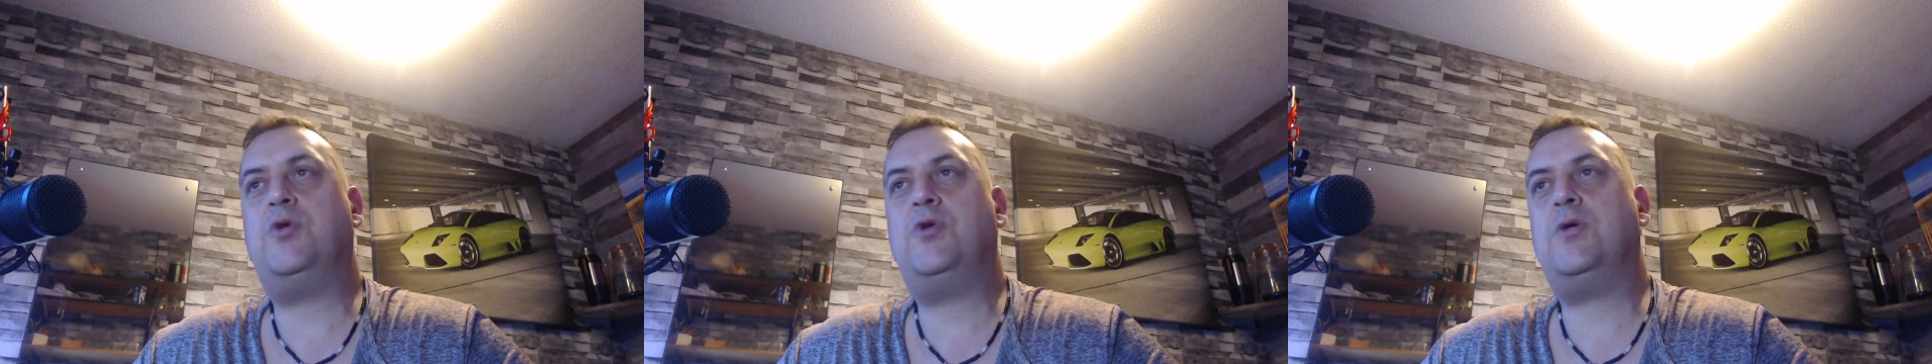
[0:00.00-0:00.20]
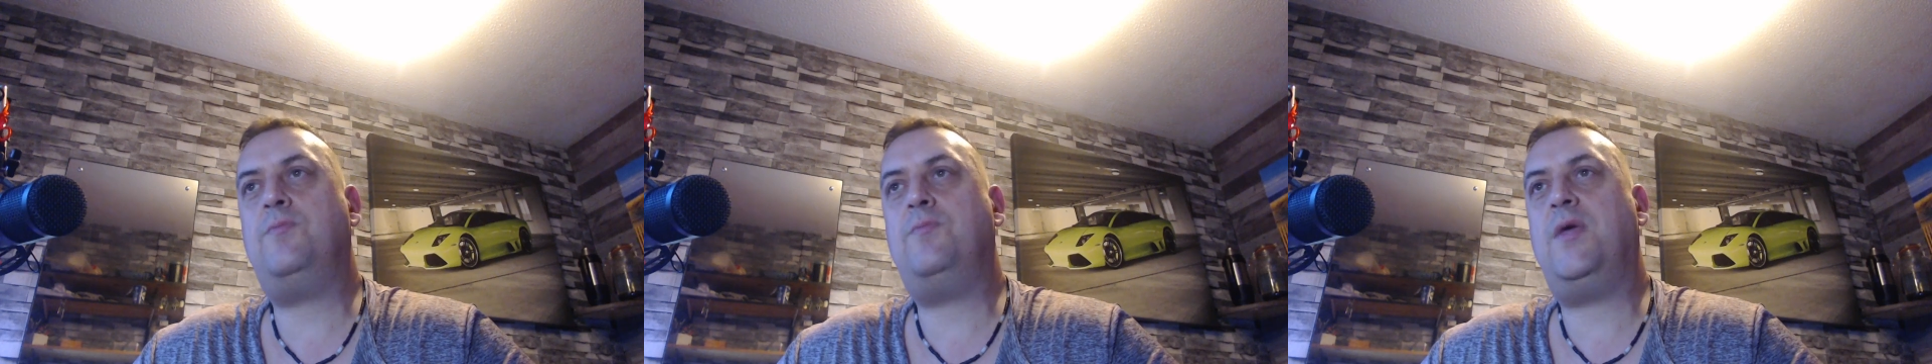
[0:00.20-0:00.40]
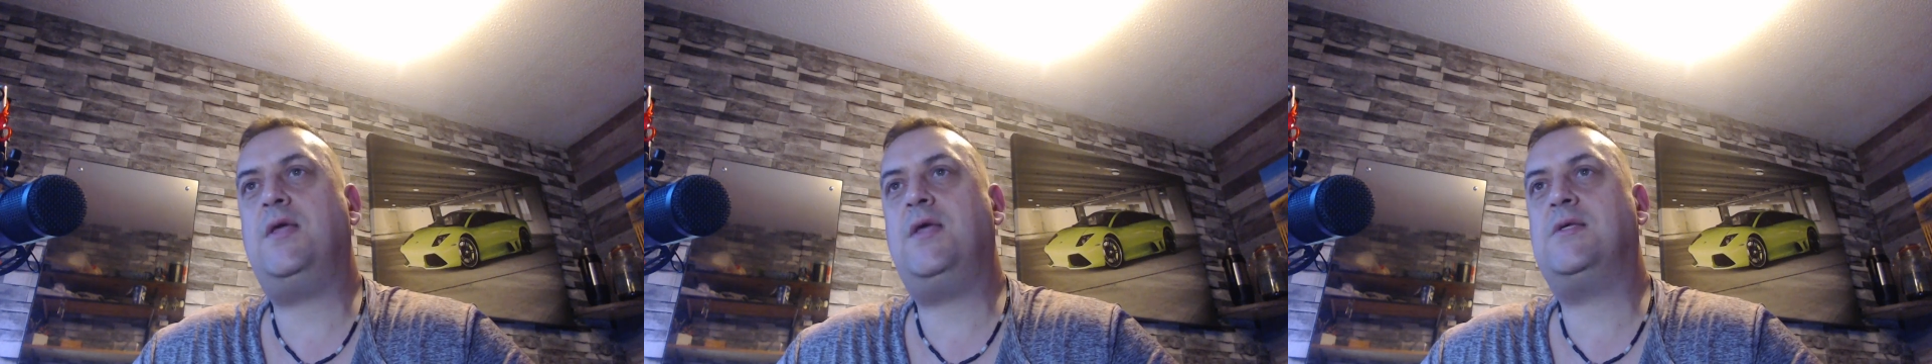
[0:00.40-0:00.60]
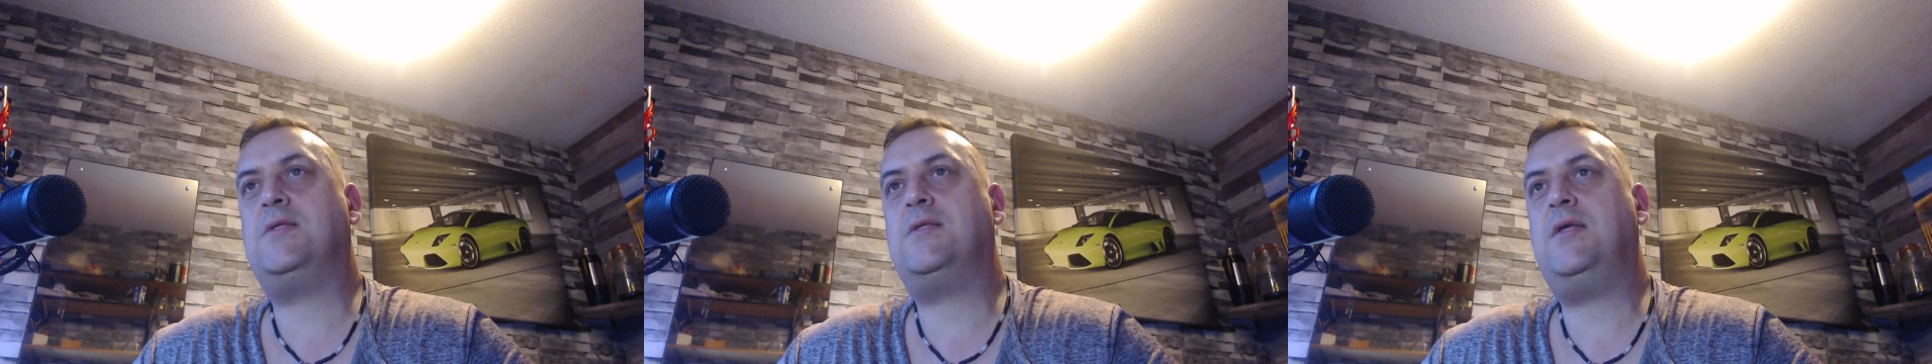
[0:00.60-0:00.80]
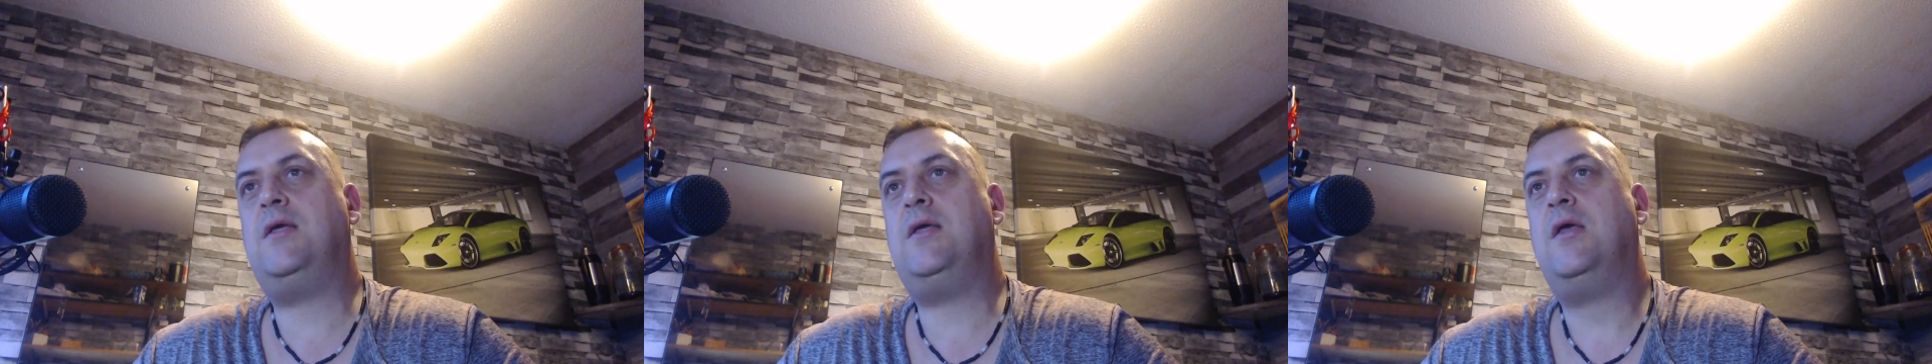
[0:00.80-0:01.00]
makes the
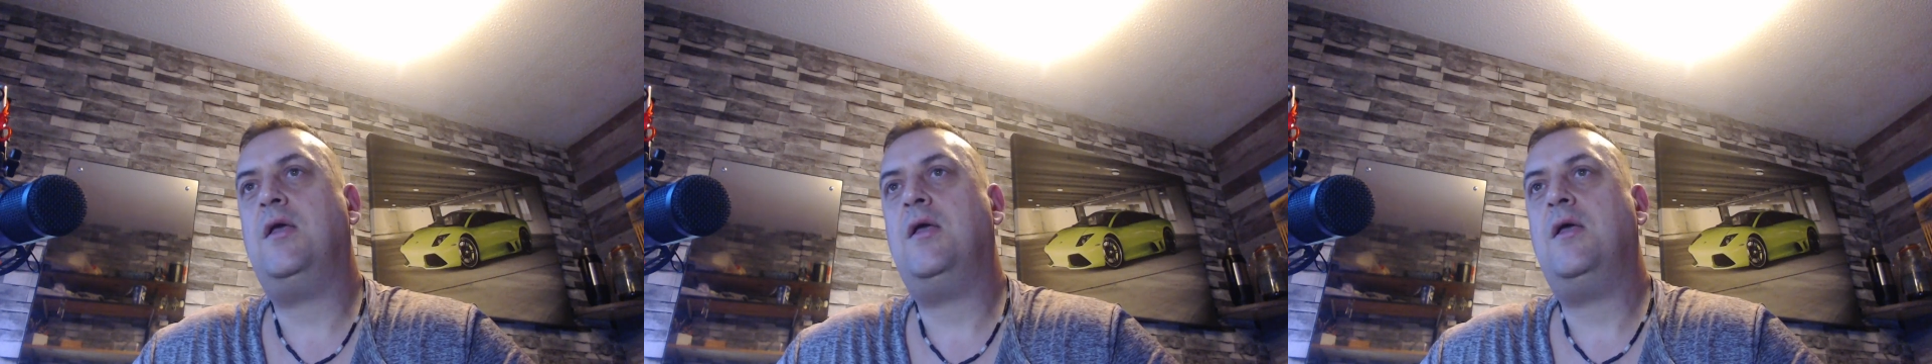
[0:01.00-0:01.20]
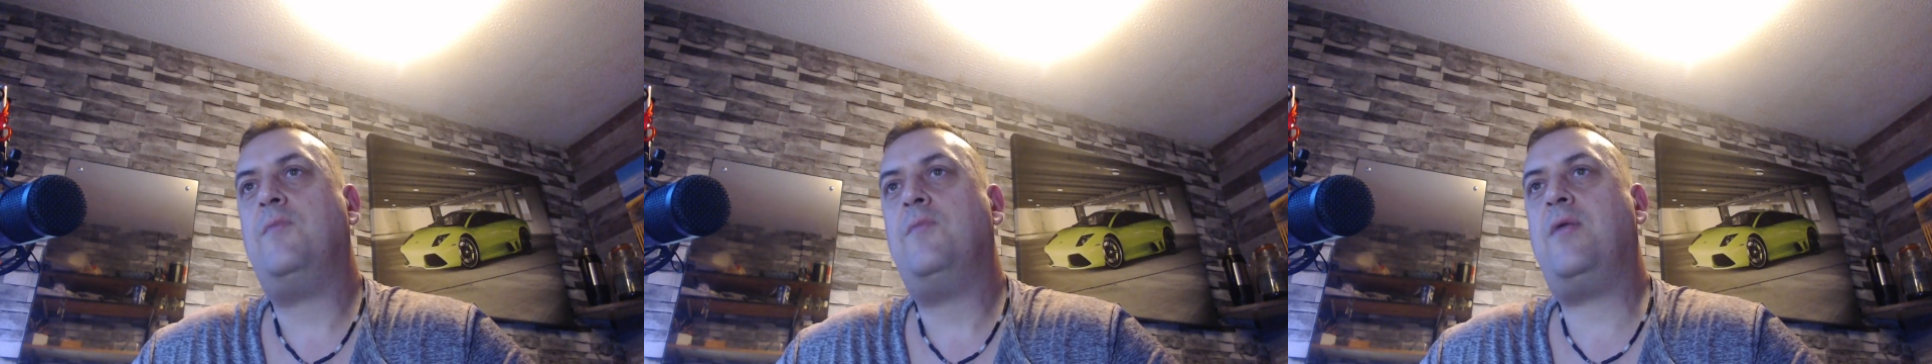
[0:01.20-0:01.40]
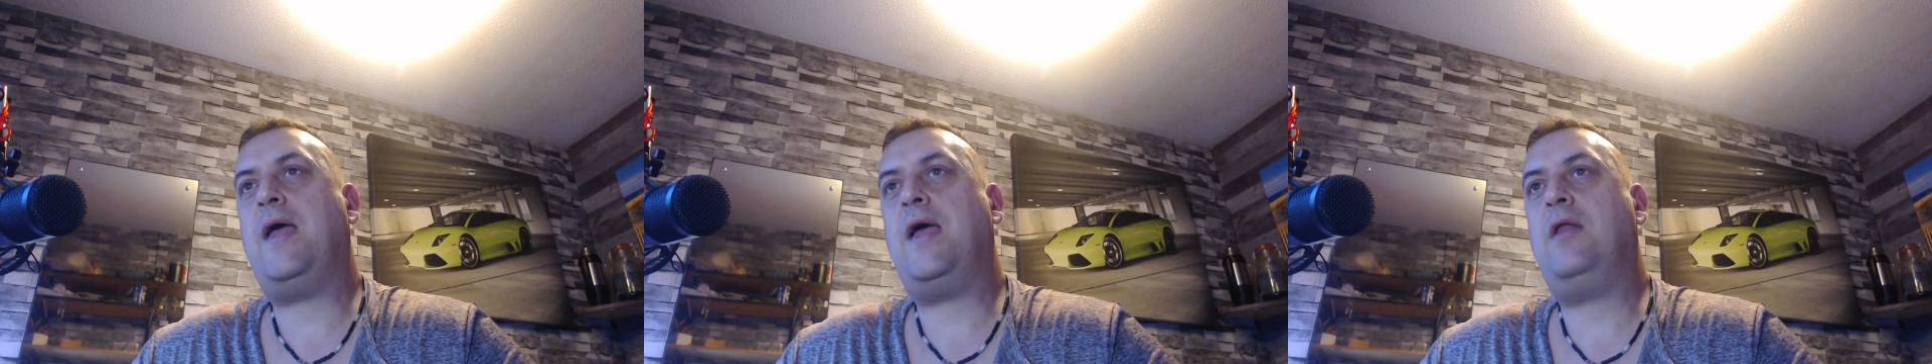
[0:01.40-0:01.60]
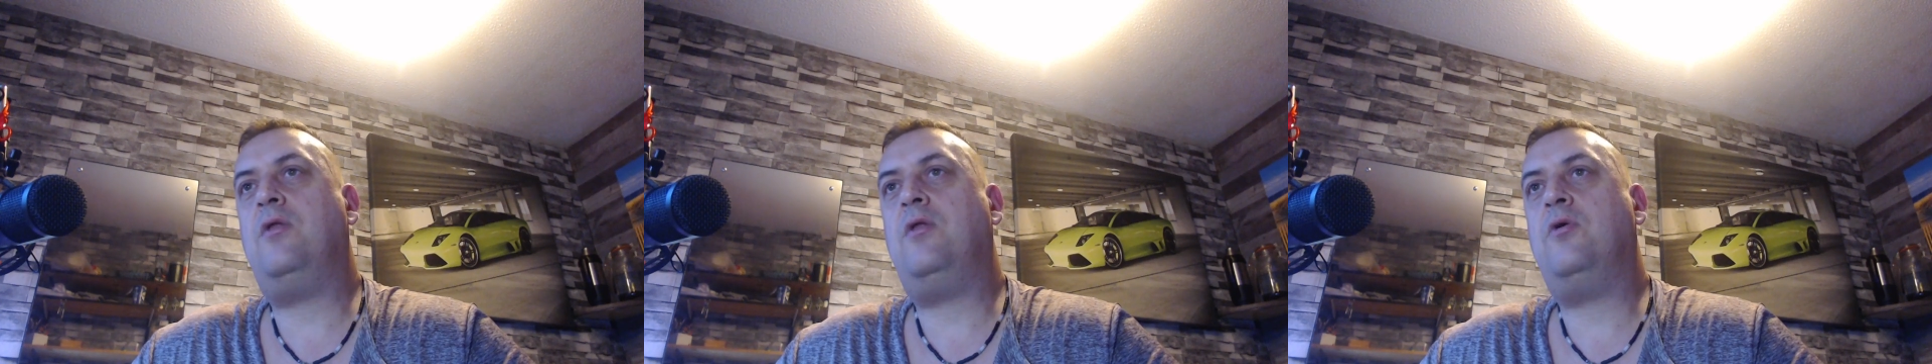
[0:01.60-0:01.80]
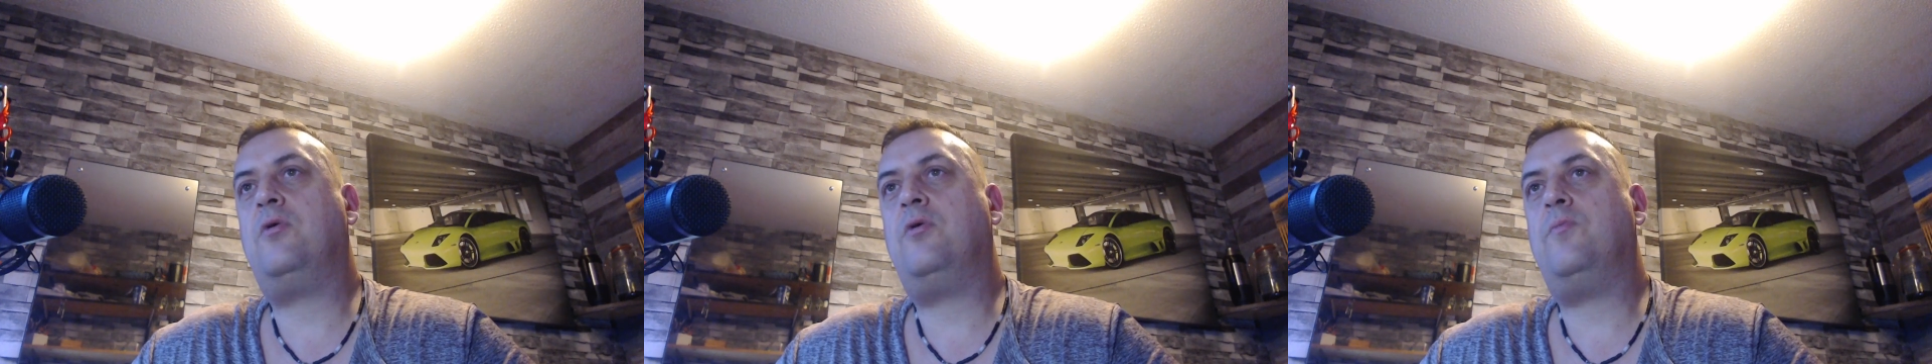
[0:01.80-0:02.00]
plant look